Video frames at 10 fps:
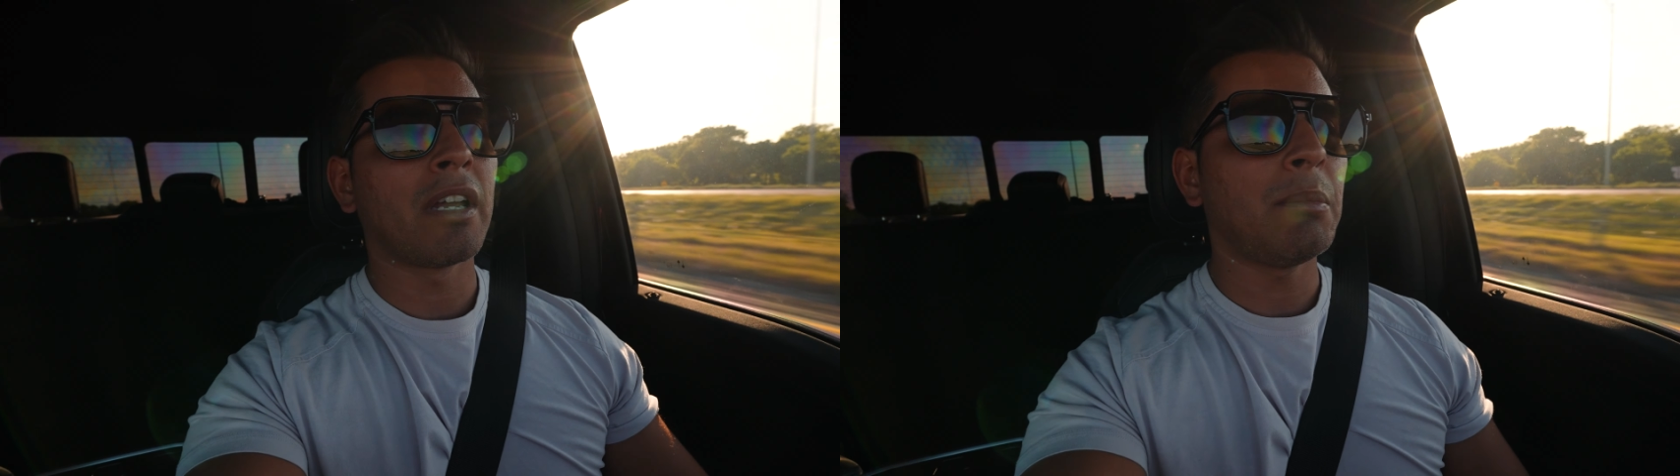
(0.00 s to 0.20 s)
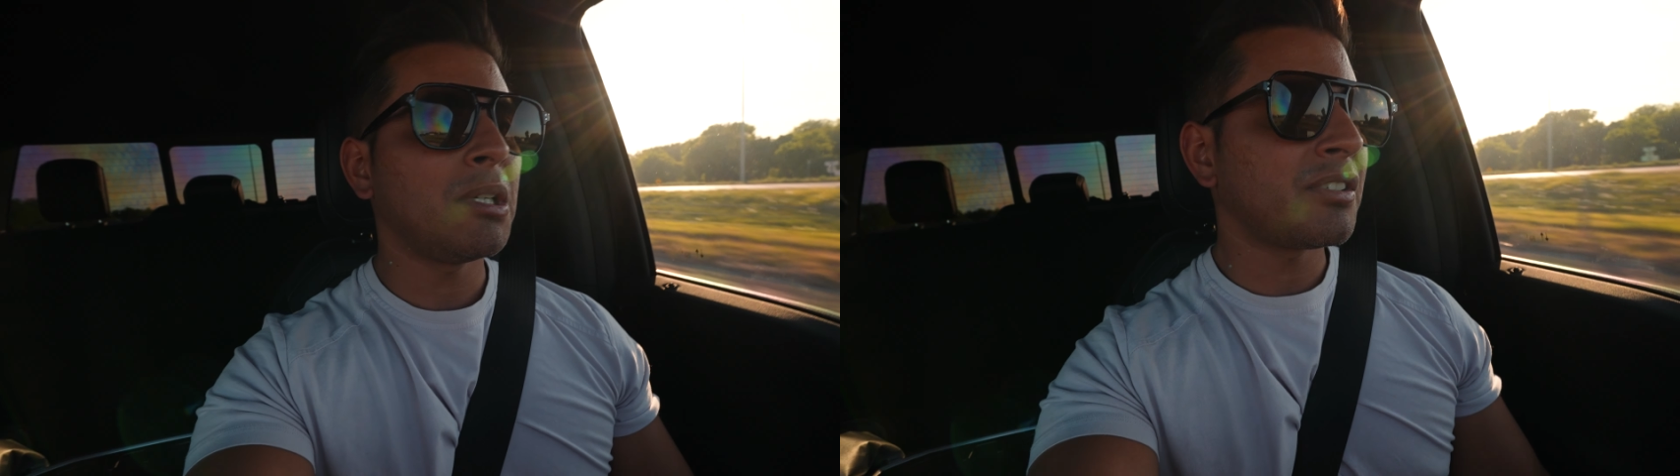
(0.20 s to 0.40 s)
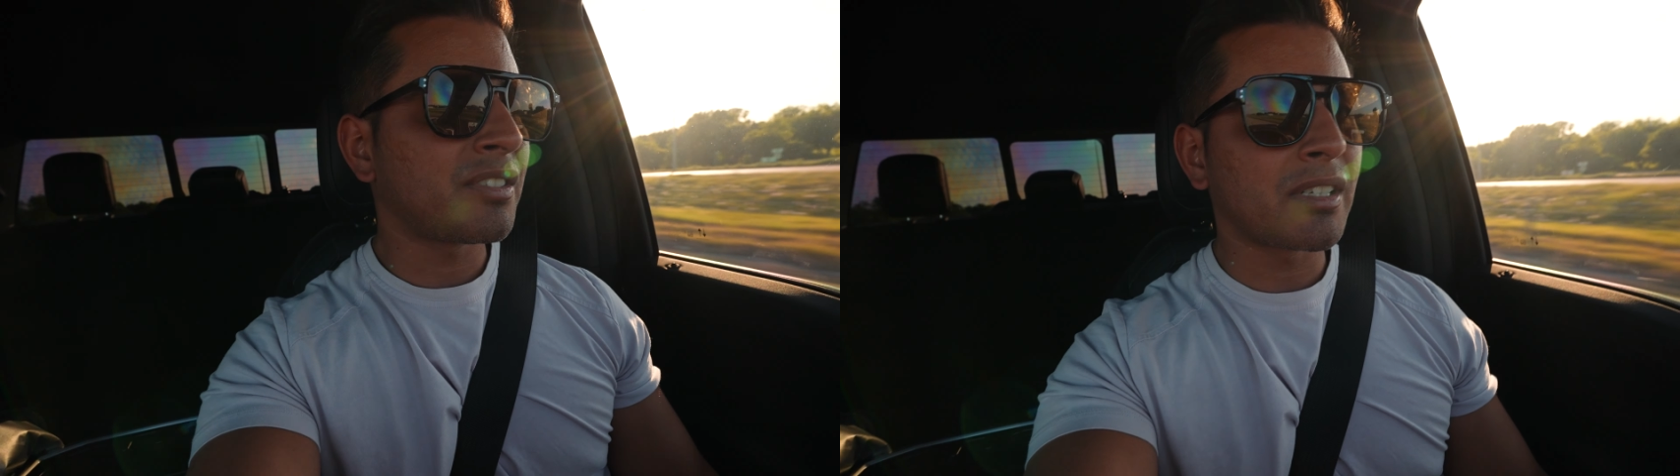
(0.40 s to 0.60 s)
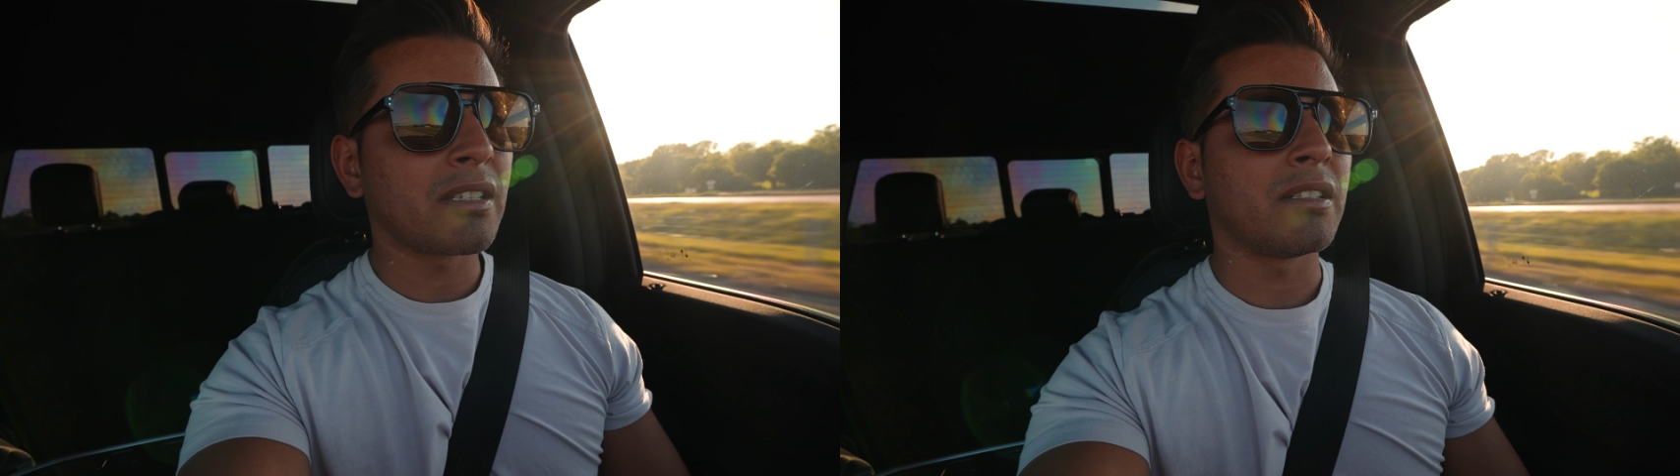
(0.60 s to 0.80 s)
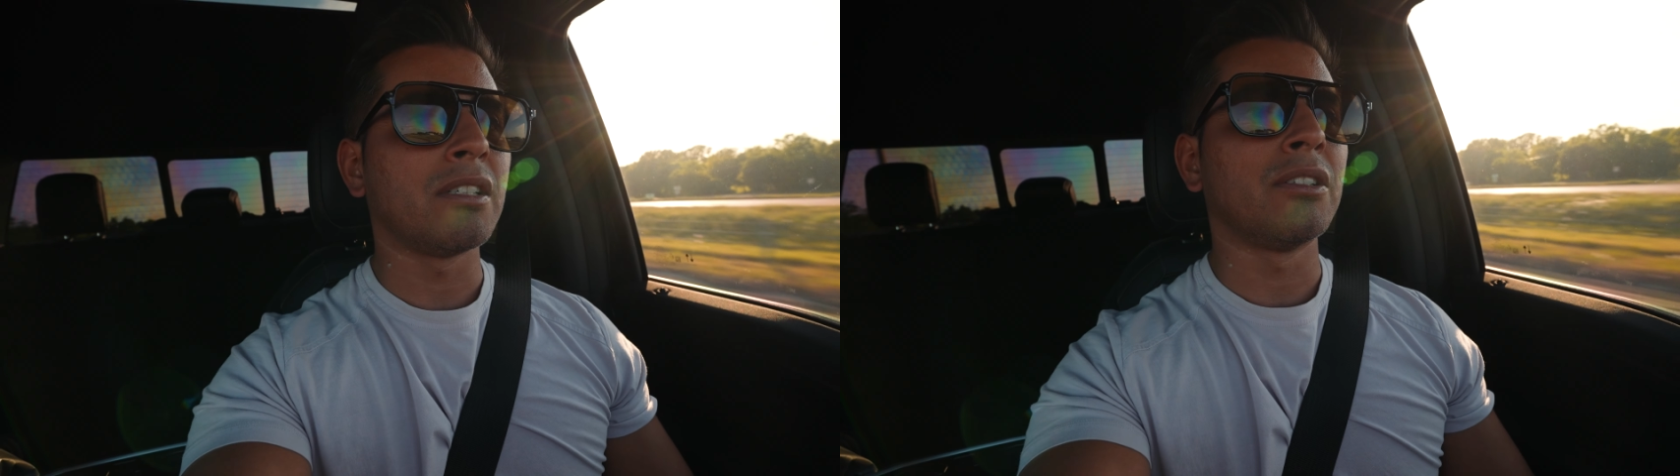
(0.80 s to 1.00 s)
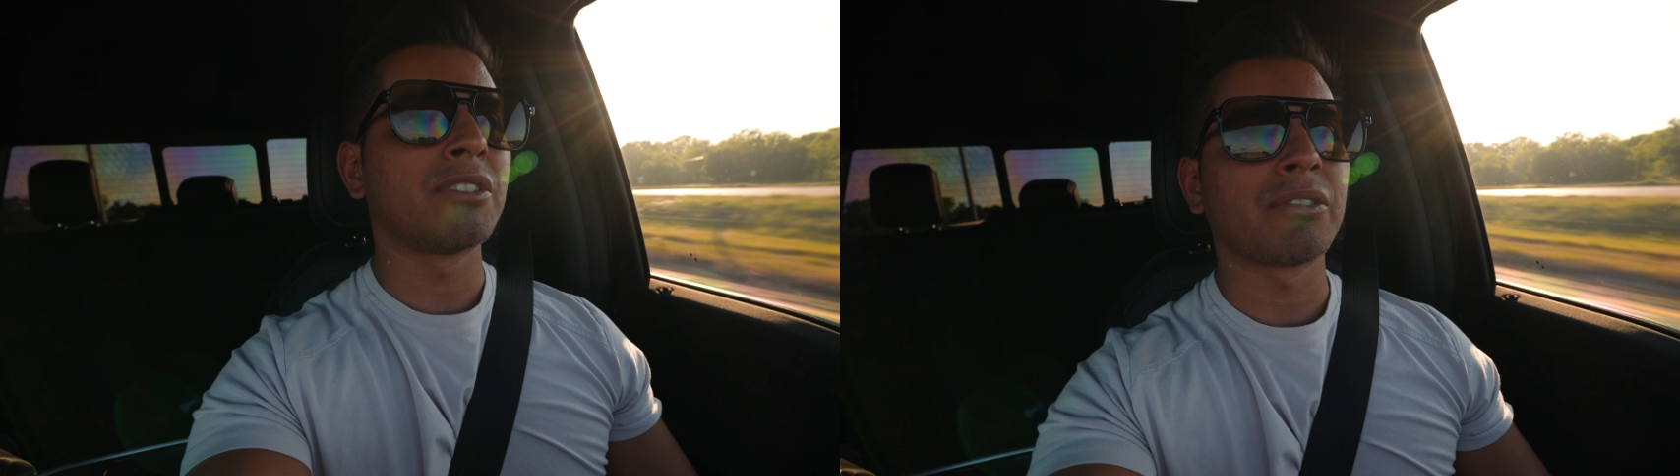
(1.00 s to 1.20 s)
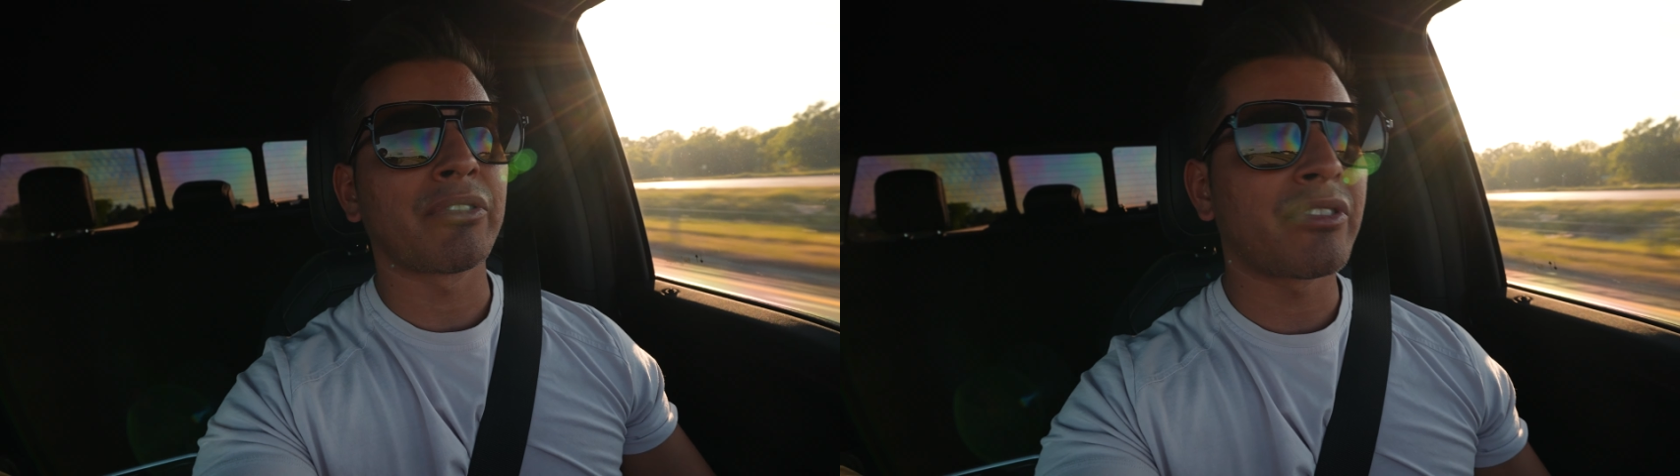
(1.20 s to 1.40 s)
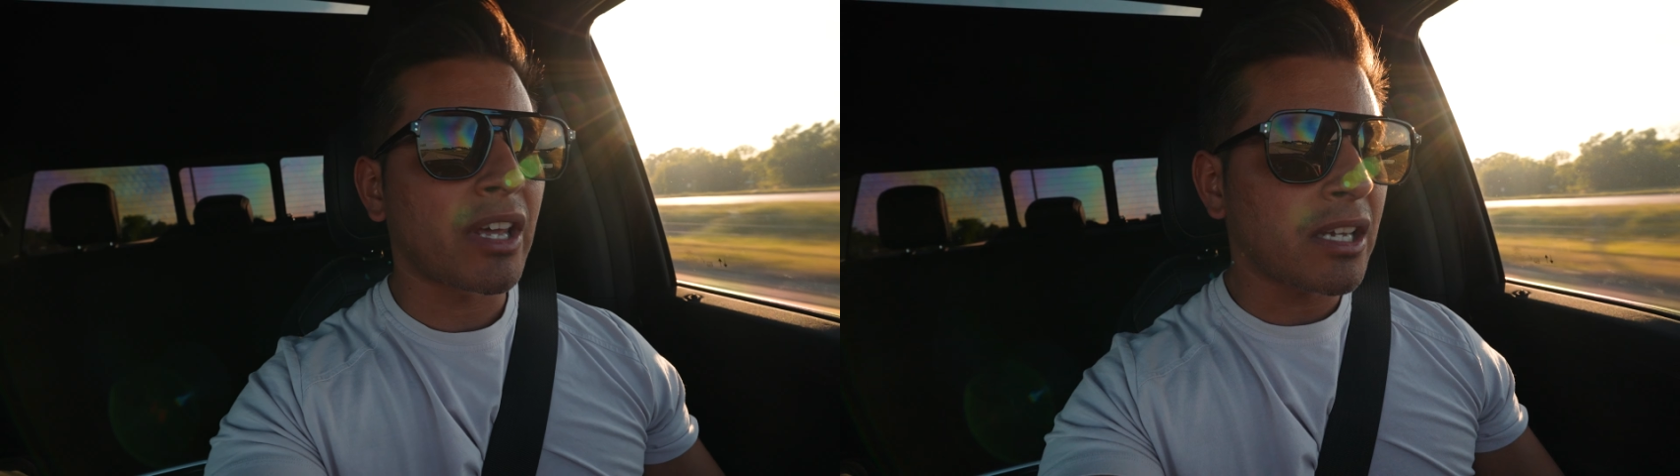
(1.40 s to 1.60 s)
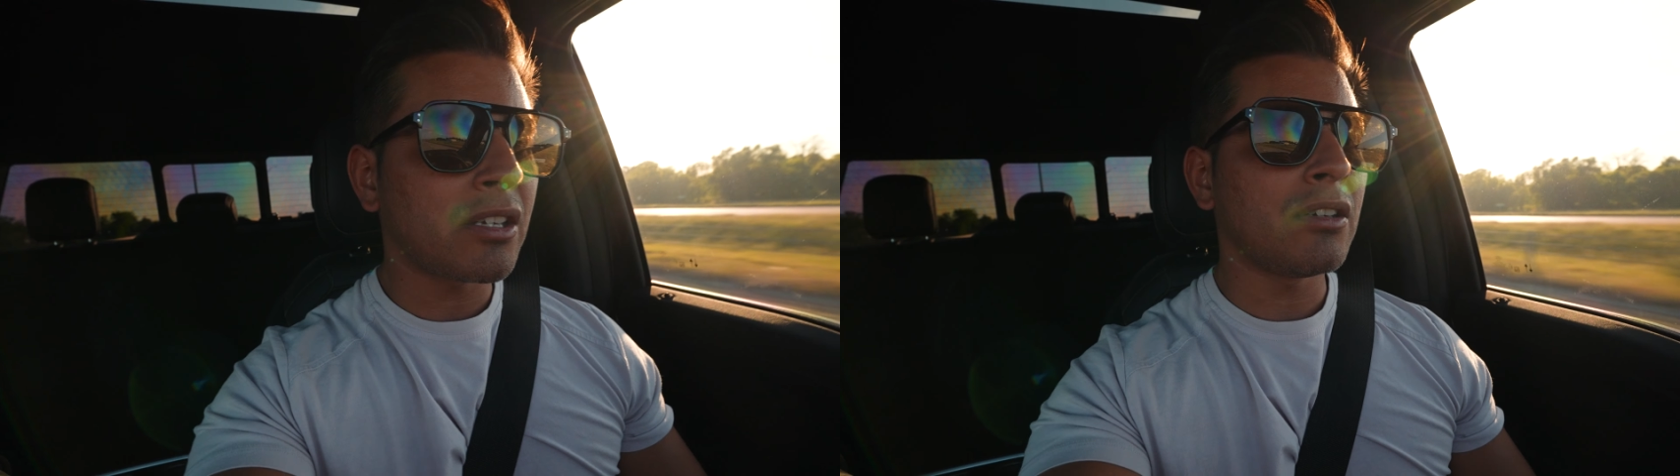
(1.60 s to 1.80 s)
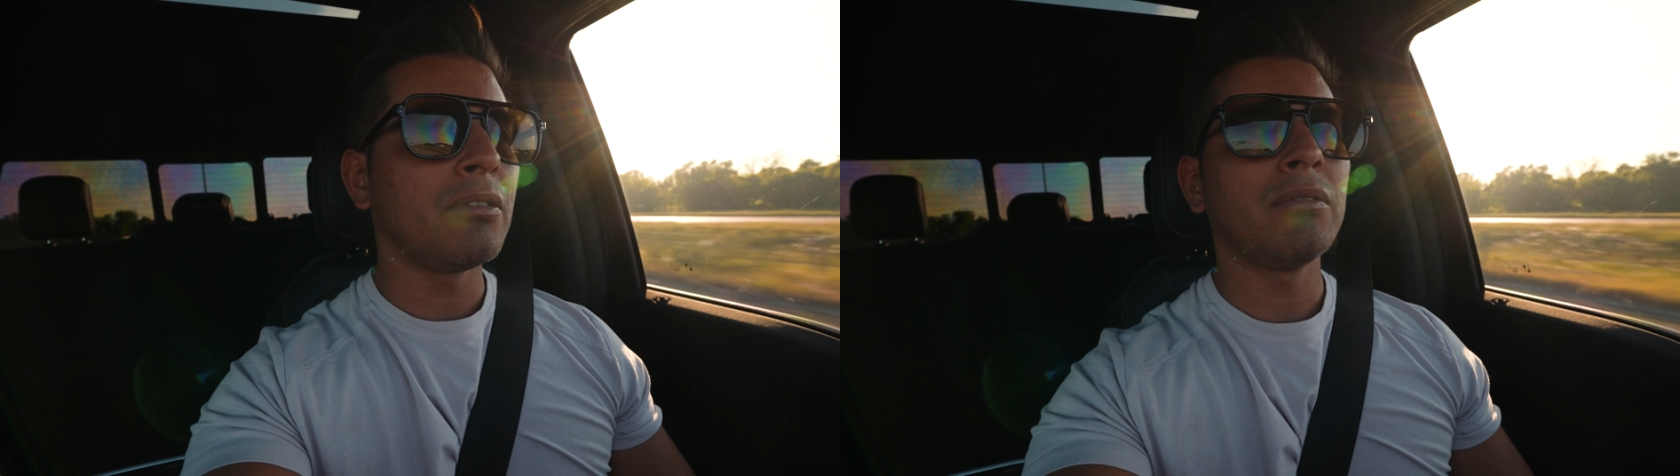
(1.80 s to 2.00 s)
gave me a sick deal, so
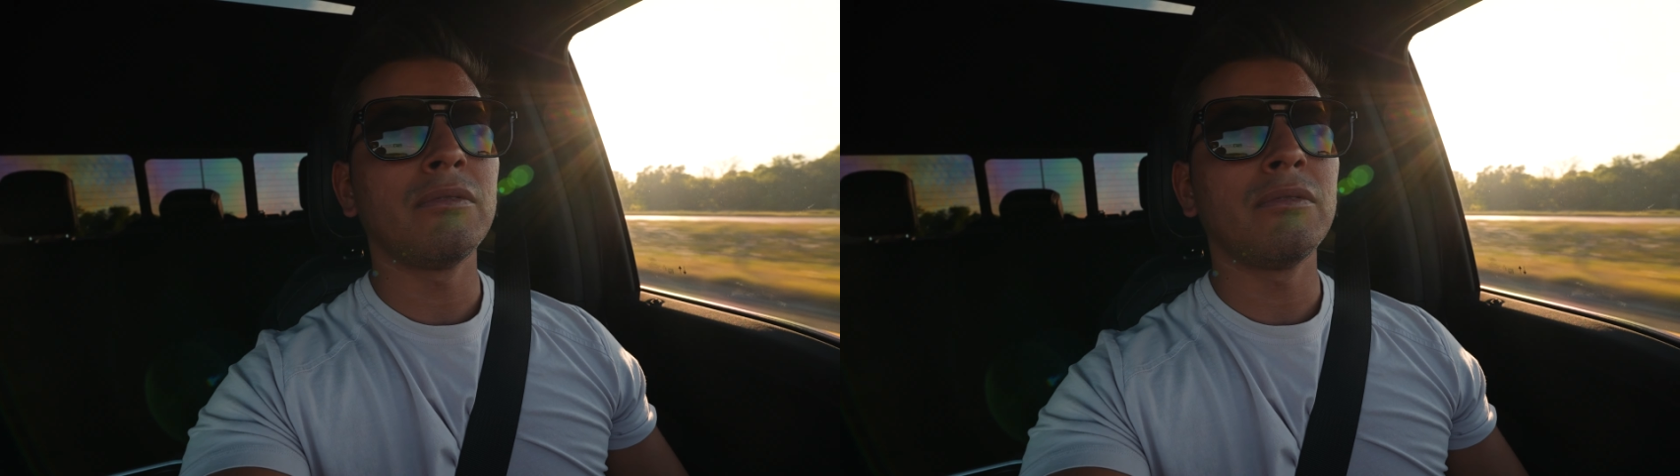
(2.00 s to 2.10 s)
thank you